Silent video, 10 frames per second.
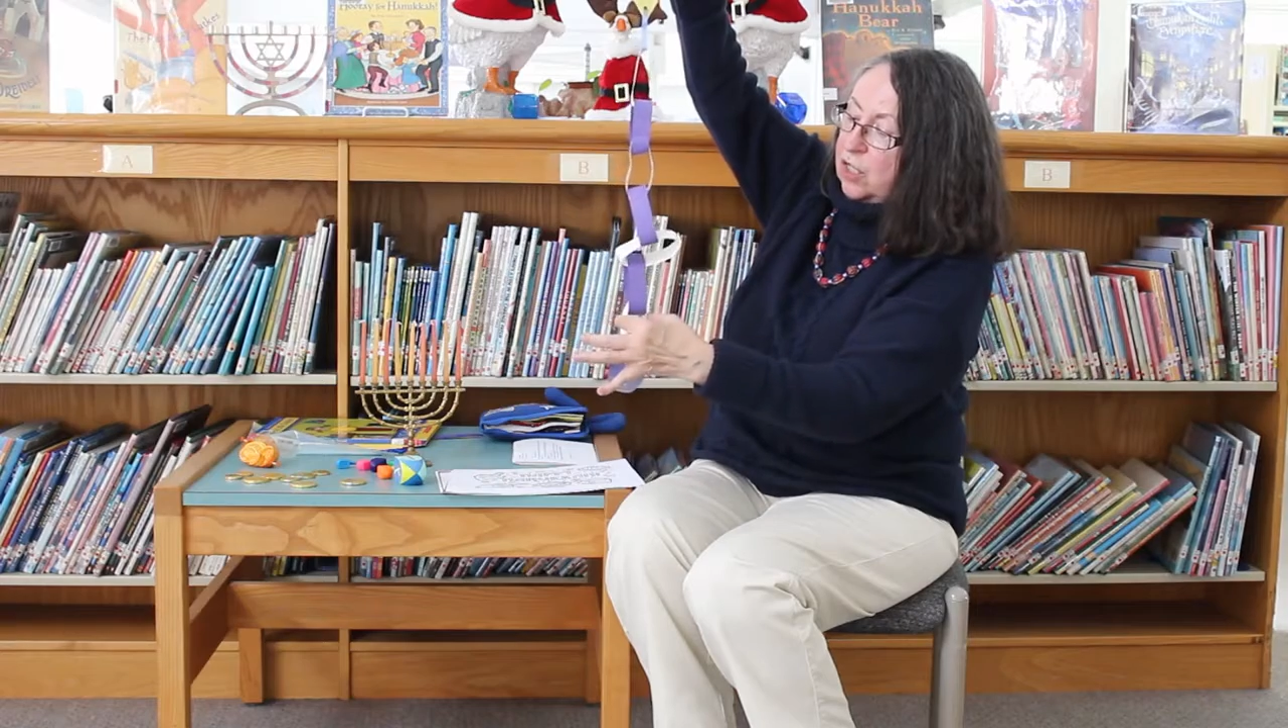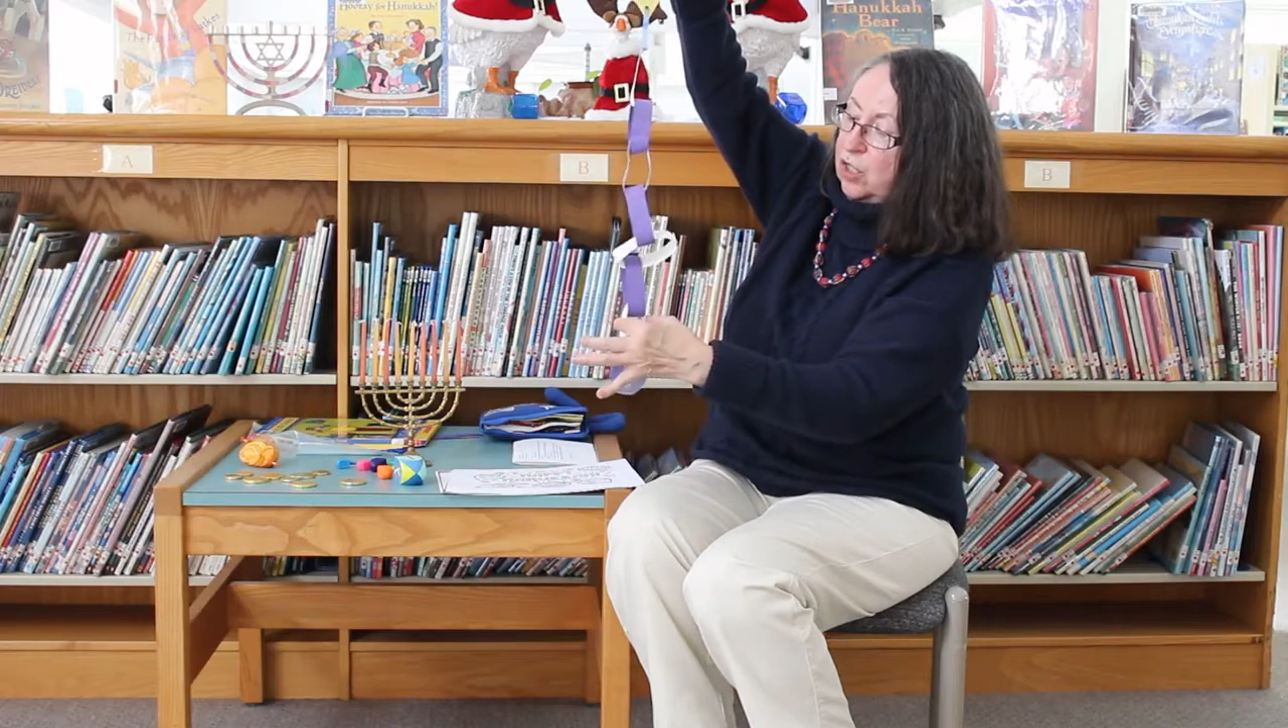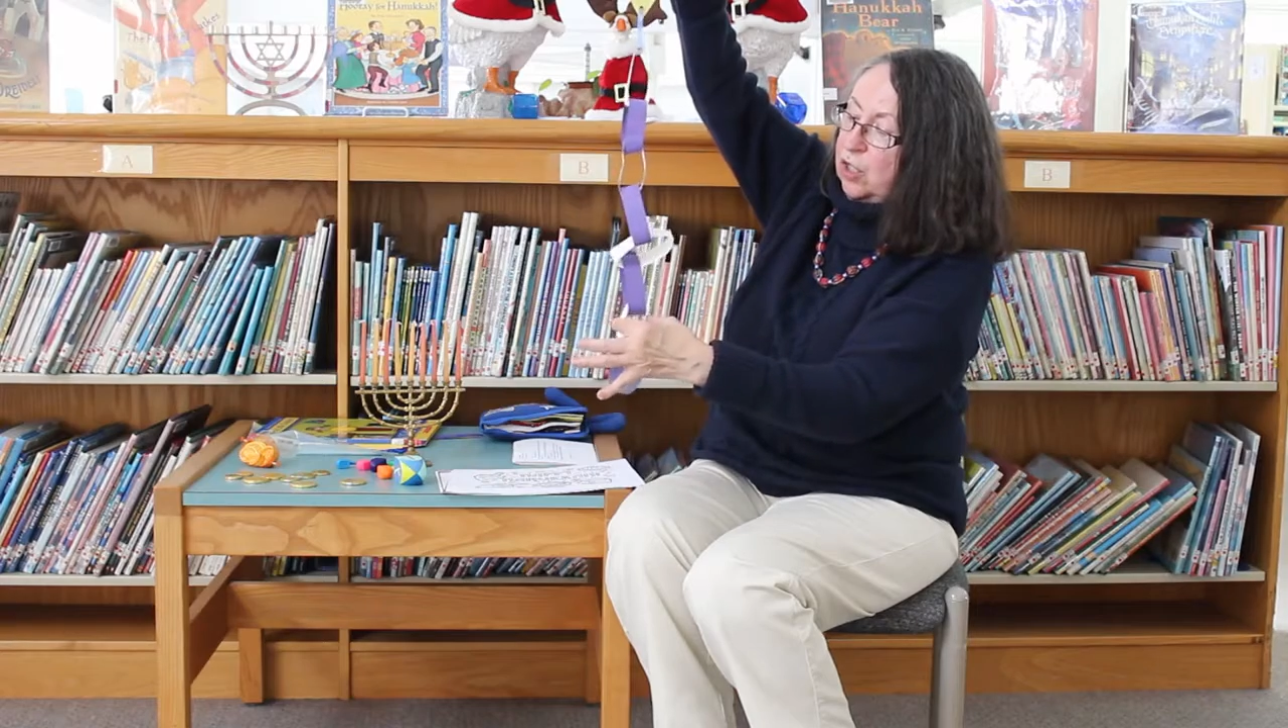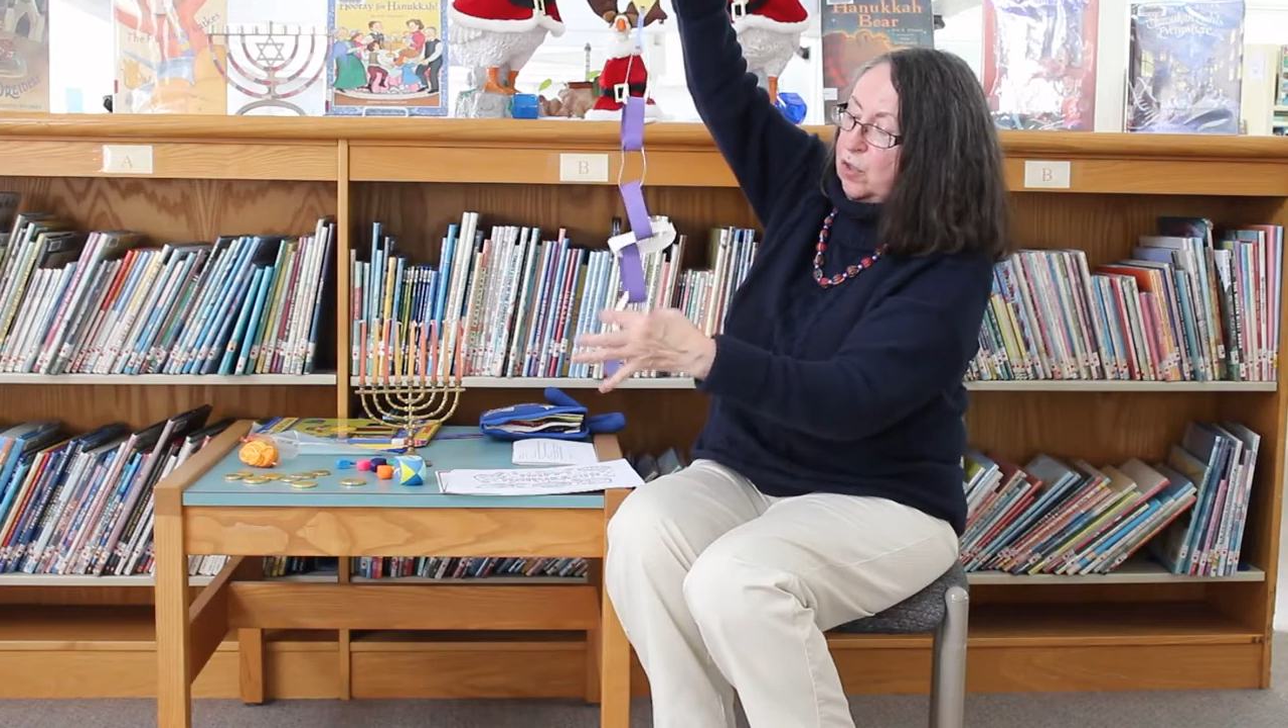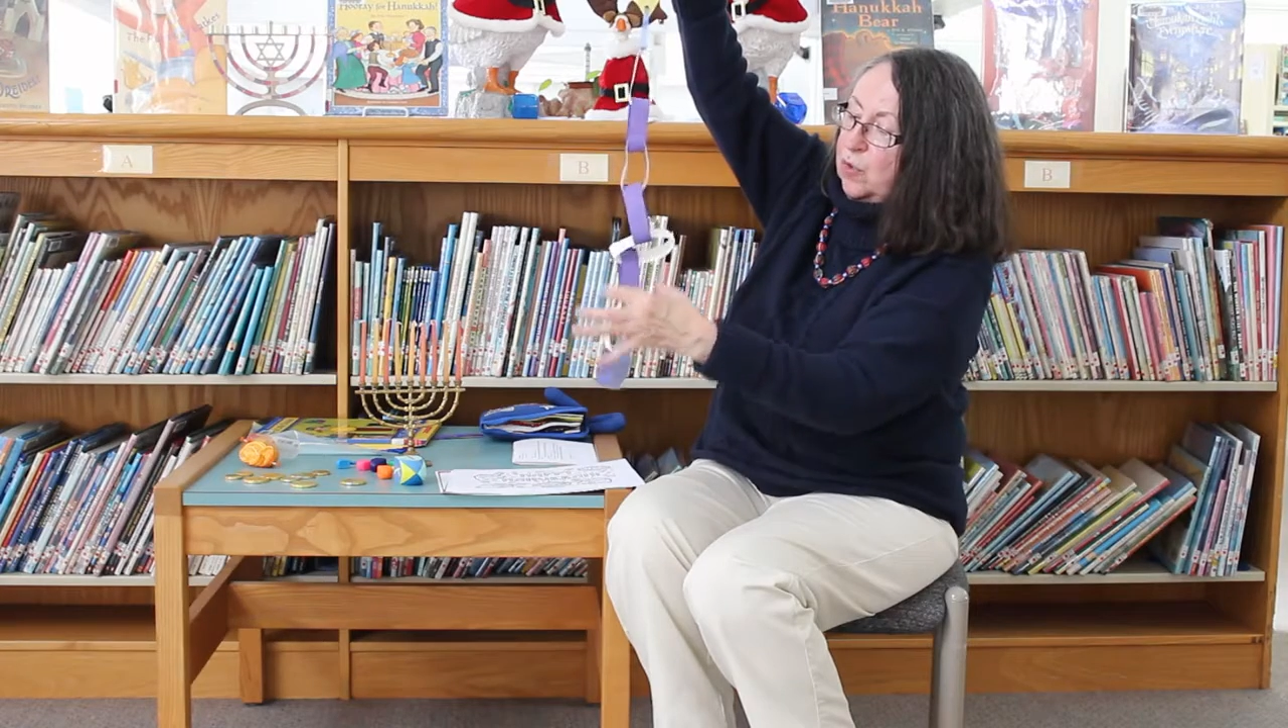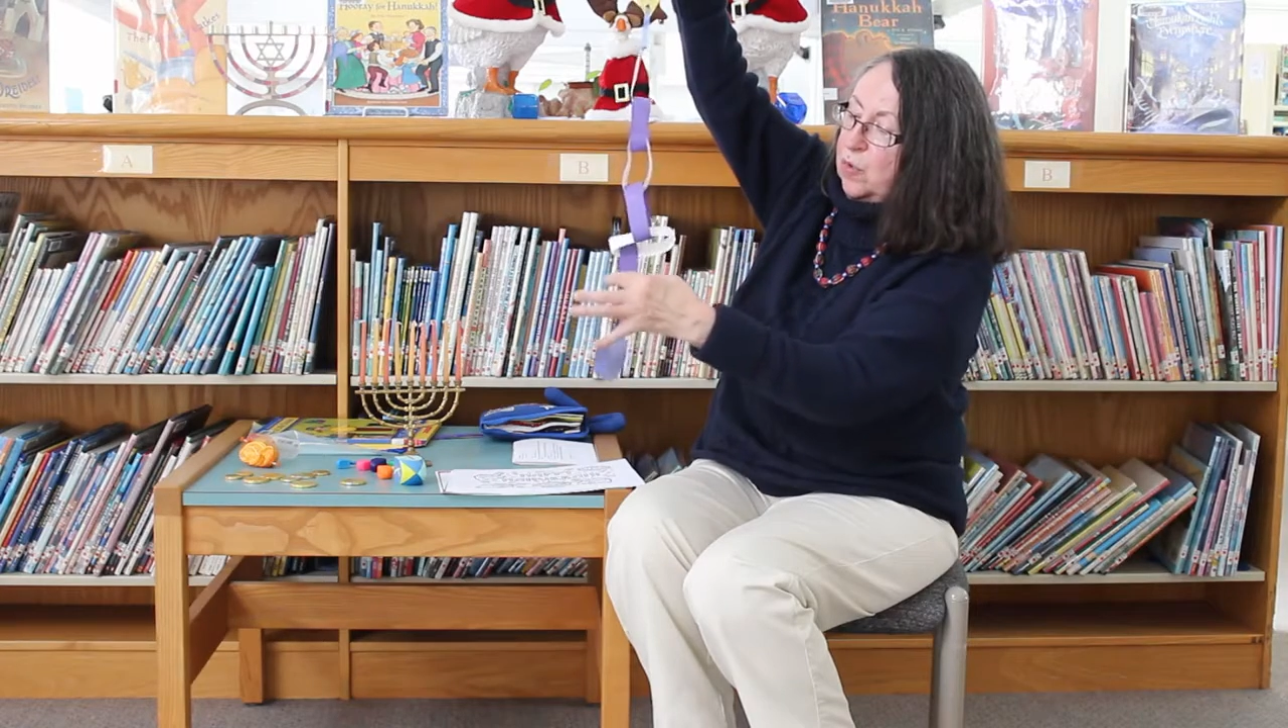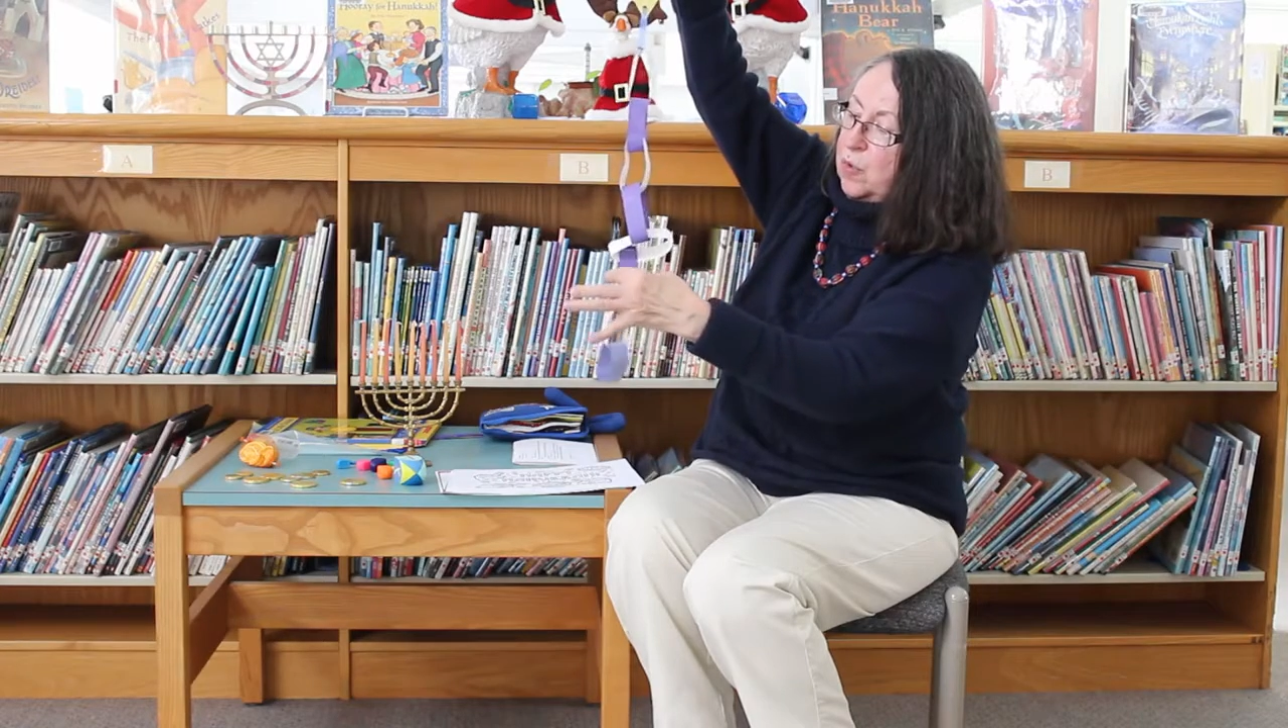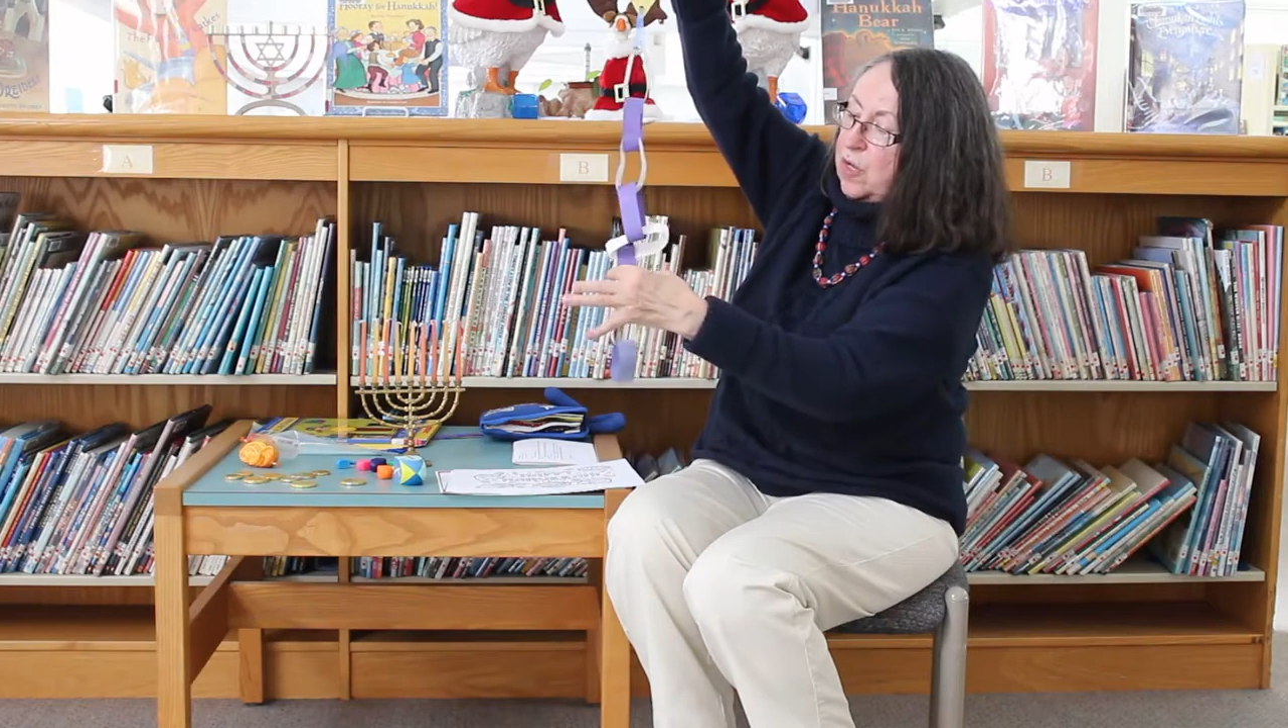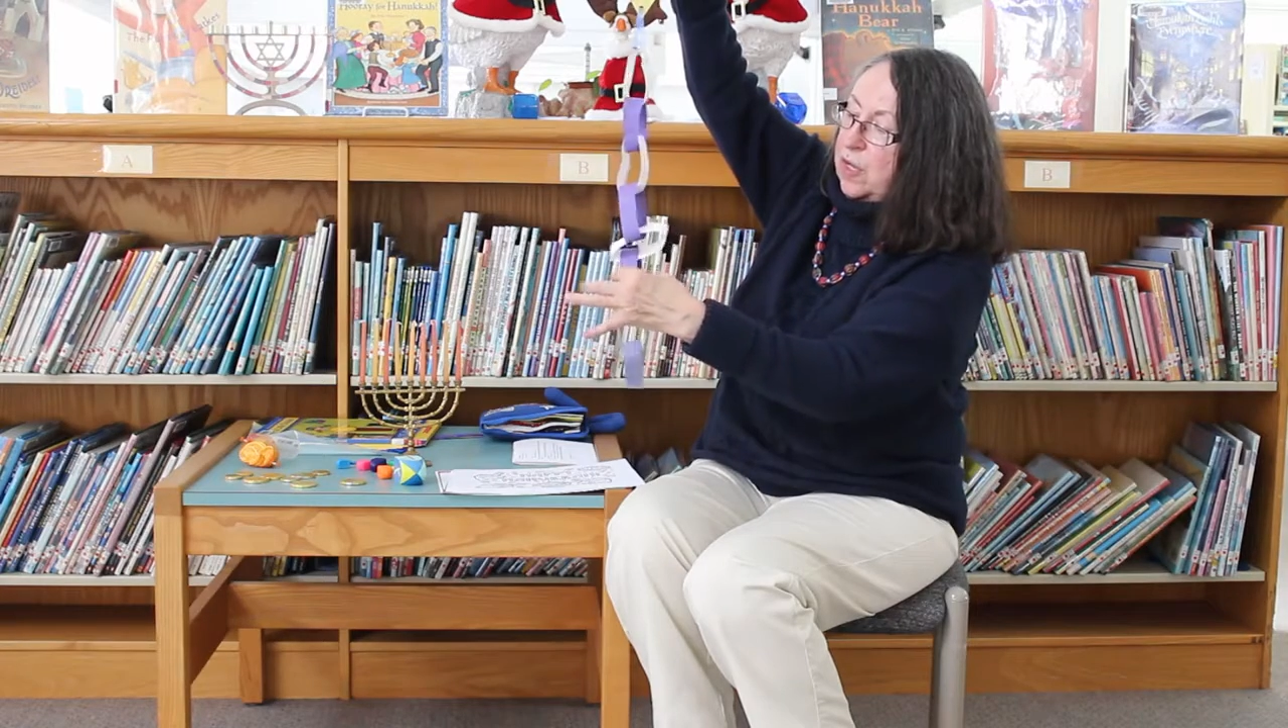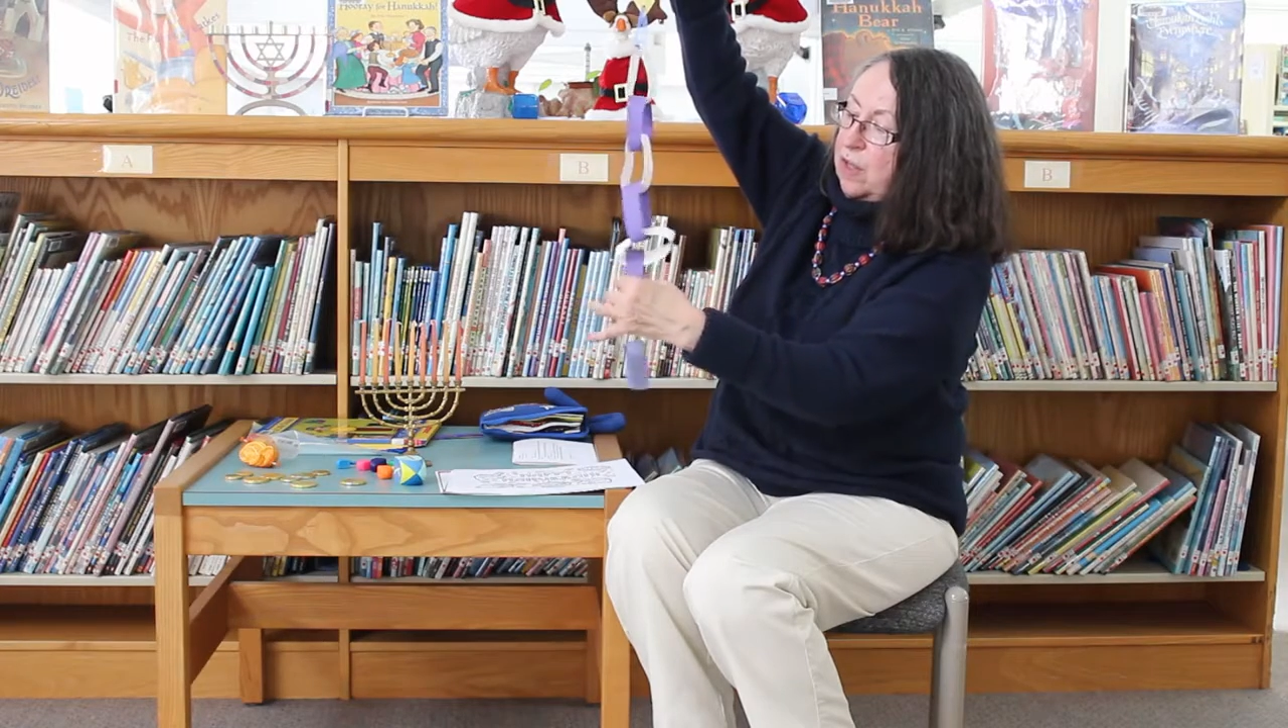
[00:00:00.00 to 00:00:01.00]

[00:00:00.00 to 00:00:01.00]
2,